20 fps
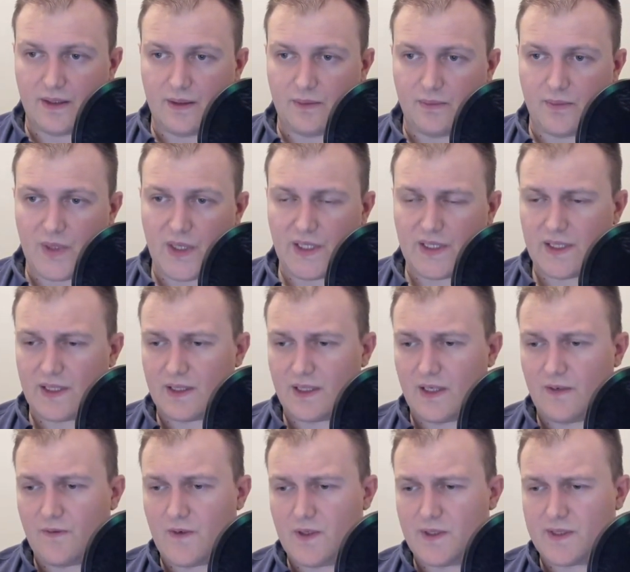basically,
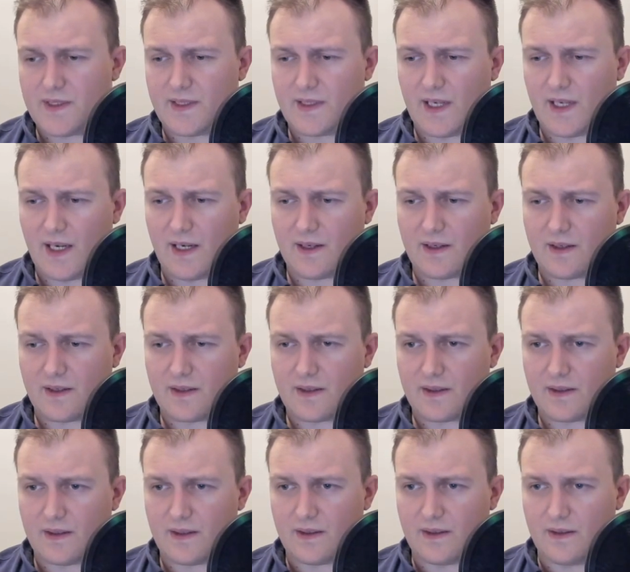if you stake,
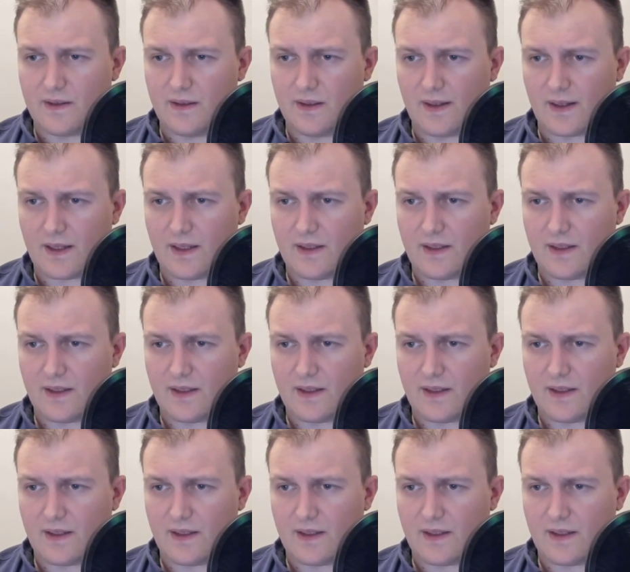like